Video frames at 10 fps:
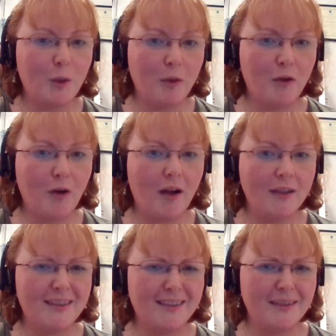come
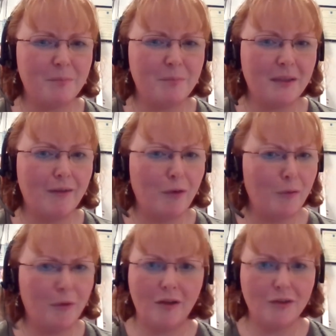across as being,
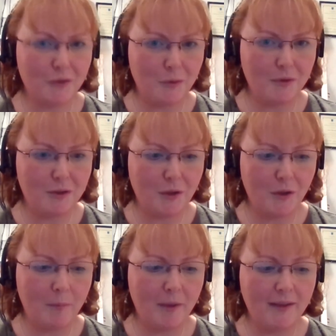oh gosh, I don't want to
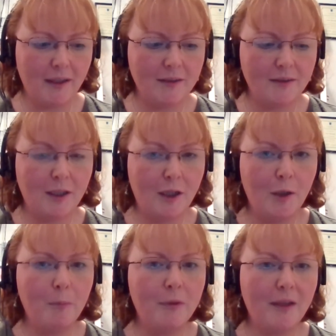talk about that.
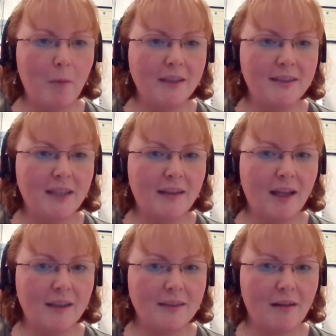But they might say
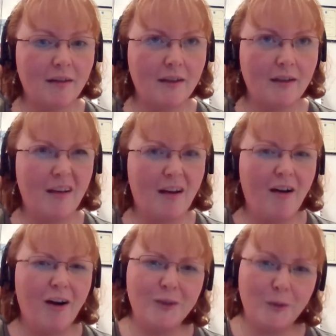things like,
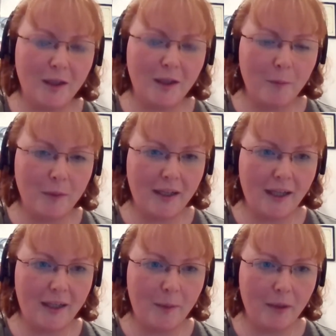I don't think I'm
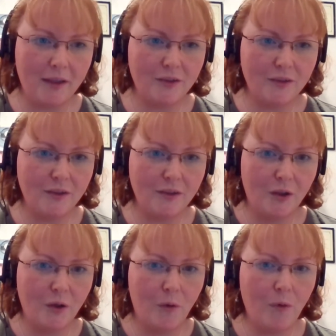getting any better,
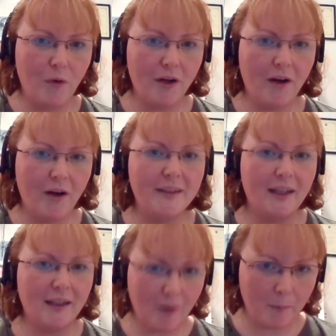or I
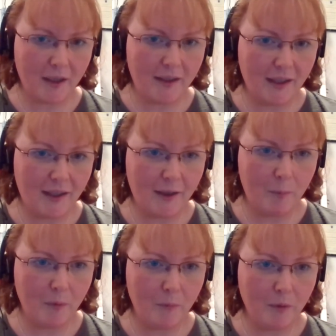think I'm getting a little
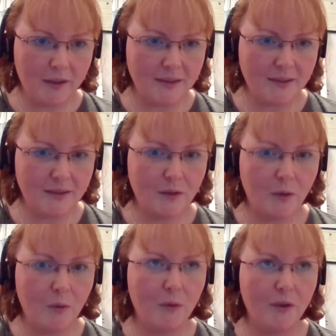bit worse,
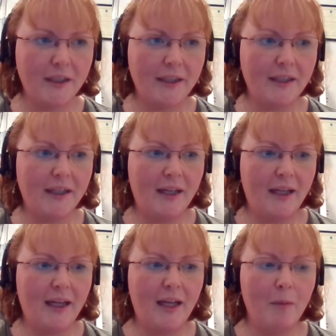or
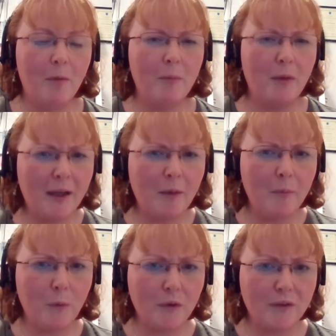um, I'm a little
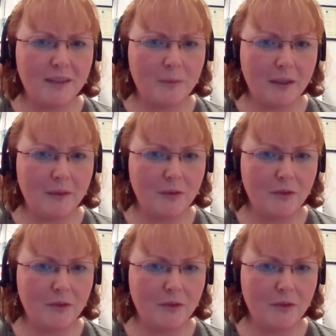bit worried about